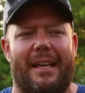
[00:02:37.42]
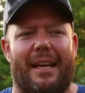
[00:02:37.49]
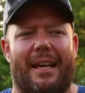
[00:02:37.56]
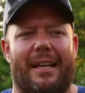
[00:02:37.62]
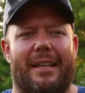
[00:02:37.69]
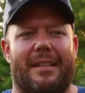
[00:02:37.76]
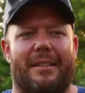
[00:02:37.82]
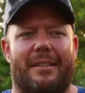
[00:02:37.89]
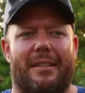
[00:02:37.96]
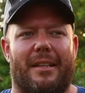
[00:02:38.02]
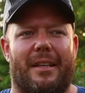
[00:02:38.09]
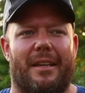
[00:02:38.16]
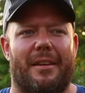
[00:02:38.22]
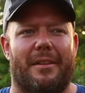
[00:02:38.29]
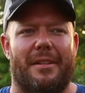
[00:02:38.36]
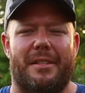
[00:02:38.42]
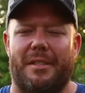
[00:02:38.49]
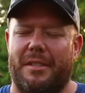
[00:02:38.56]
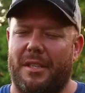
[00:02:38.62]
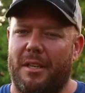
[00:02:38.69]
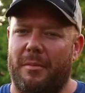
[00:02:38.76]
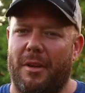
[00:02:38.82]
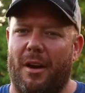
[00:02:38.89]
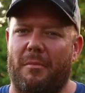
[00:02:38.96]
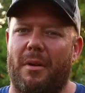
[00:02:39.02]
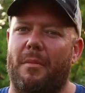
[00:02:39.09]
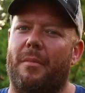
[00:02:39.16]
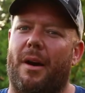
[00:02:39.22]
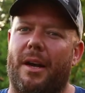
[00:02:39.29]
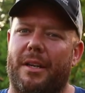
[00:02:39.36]
And uh, this is going to be on
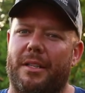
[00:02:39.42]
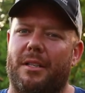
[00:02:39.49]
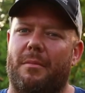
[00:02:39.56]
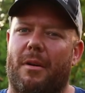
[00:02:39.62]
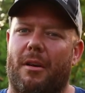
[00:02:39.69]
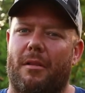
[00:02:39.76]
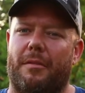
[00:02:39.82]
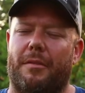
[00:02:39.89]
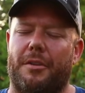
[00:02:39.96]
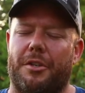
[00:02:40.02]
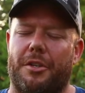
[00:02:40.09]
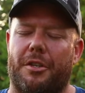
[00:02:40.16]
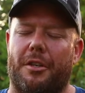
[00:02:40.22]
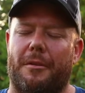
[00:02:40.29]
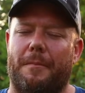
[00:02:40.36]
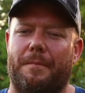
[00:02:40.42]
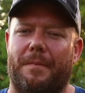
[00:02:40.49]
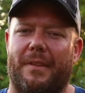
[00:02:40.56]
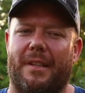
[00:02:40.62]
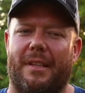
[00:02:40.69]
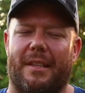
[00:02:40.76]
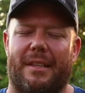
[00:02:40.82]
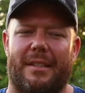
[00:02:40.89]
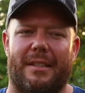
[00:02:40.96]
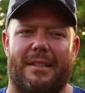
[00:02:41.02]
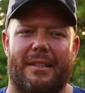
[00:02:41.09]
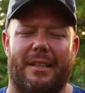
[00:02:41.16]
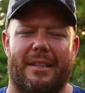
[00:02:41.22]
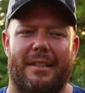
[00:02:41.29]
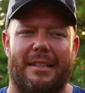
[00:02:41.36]
my mind tomorrow for sure.
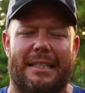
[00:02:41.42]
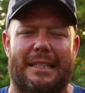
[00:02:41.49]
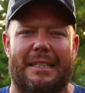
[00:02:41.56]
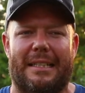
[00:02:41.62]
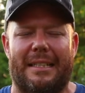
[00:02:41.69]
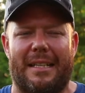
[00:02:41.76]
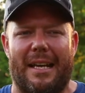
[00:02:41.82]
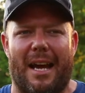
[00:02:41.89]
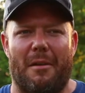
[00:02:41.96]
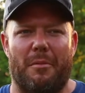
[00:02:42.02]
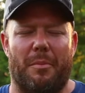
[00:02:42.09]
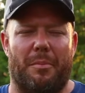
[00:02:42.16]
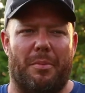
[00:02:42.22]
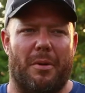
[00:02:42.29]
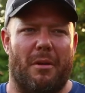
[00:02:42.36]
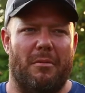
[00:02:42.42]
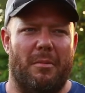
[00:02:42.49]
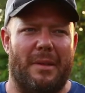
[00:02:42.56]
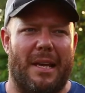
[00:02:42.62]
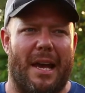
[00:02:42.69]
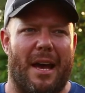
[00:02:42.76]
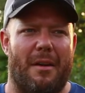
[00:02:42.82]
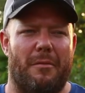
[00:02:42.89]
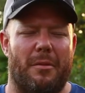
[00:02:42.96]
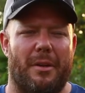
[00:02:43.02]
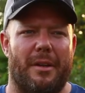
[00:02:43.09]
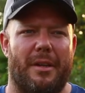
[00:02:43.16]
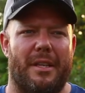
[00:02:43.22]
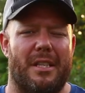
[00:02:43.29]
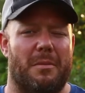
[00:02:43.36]
And uh, I would probably have
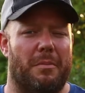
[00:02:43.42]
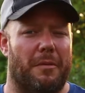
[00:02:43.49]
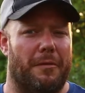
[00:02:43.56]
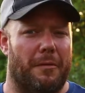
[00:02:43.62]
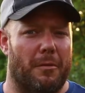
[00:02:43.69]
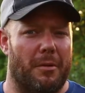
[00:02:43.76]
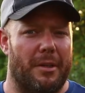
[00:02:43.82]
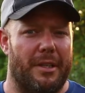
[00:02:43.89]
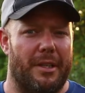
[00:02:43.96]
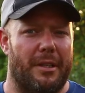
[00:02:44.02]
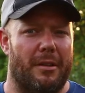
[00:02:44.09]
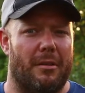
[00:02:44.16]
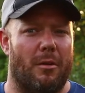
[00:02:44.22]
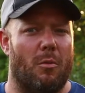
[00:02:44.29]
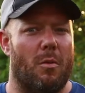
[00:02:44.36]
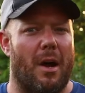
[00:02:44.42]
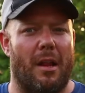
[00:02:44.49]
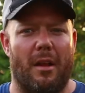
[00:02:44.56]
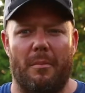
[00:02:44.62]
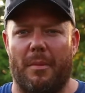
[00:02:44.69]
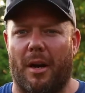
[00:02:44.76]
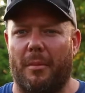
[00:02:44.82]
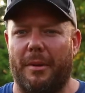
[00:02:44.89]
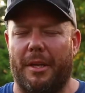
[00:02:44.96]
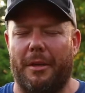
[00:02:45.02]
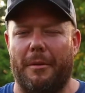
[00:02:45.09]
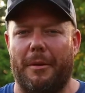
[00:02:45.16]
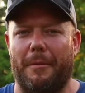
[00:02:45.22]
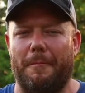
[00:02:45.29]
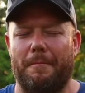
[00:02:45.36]
one of these before dinner or while I'm
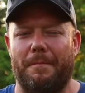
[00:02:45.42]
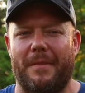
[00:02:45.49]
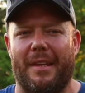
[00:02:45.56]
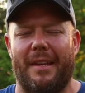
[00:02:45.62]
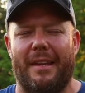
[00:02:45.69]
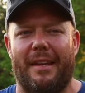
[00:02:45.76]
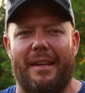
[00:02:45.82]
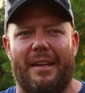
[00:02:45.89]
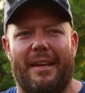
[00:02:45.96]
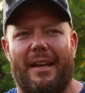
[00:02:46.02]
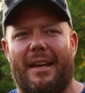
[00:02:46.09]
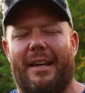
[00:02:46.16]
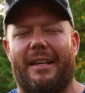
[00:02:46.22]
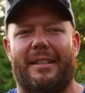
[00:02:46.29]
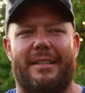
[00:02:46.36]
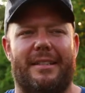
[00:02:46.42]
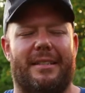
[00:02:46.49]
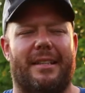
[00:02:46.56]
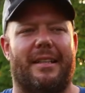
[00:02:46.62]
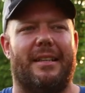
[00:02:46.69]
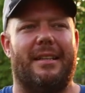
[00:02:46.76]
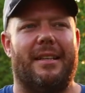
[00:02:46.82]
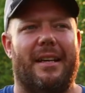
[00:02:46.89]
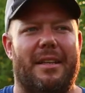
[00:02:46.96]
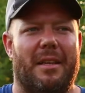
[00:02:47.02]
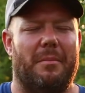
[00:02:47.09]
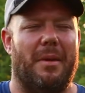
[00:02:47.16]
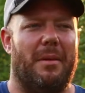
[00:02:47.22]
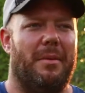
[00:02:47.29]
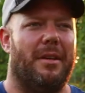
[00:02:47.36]
barbecuing, and uh, and
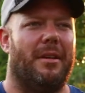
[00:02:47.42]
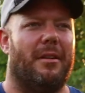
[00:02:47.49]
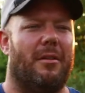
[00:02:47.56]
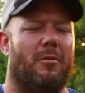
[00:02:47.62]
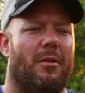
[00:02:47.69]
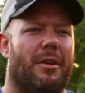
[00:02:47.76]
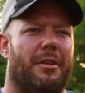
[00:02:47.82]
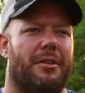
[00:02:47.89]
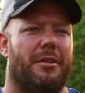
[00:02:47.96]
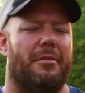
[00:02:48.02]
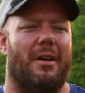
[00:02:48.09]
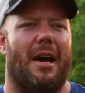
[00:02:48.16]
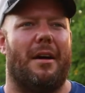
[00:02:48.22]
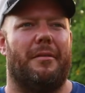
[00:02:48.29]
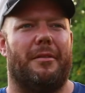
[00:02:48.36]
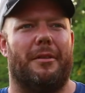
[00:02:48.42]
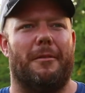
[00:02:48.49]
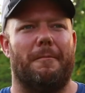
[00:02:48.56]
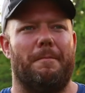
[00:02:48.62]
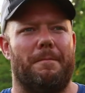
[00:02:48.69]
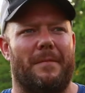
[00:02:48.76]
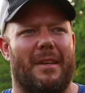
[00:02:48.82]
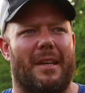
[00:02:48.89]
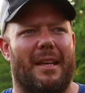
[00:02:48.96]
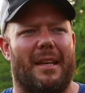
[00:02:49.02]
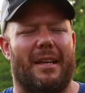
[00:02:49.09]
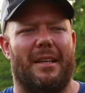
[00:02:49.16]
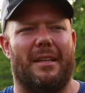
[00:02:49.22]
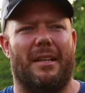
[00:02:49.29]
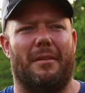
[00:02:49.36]
then maybe another one or two after.
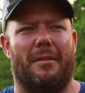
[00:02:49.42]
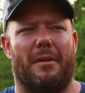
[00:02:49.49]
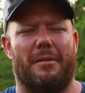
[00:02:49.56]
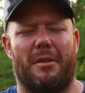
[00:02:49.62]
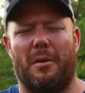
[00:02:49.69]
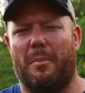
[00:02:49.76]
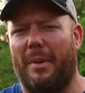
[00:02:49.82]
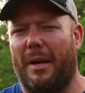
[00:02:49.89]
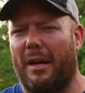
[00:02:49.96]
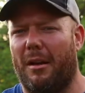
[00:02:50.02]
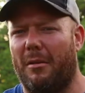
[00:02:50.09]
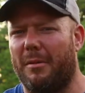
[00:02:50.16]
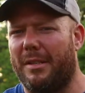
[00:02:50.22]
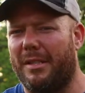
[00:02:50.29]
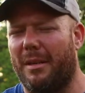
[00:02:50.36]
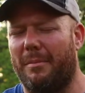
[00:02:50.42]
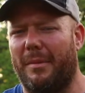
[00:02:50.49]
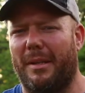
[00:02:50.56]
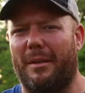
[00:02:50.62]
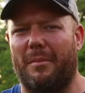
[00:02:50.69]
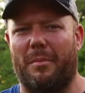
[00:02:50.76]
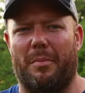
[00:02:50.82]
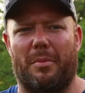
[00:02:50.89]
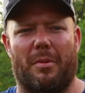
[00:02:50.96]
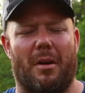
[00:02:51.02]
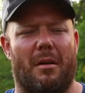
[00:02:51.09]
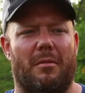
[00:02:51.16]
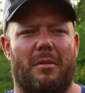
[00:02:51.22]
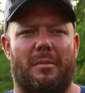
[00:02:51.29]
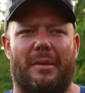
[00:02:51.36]
And if I was going to pair it with something,
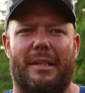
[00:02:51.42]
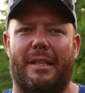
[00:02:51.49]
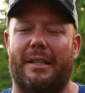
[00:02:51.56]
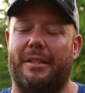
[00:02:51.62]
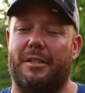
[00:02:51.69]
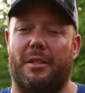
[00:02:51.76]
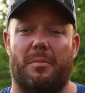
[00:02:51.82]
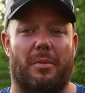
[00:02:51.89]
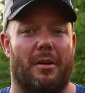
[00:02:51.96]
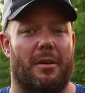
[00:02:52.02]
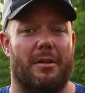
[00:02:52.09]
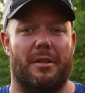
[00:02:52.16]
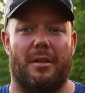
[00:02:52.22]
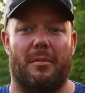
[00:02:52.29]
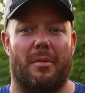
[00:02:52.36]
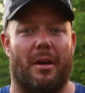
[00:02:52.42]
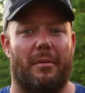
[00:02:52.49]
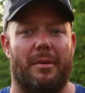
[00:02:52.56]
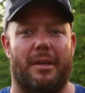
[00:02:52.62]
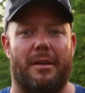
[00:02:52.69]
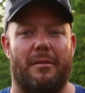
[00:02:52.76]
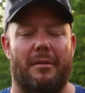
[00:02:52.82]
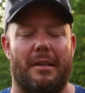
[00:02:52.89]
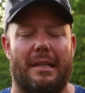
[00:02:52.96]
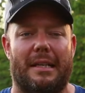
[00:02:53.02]
probably it's just burgers on the barbecue,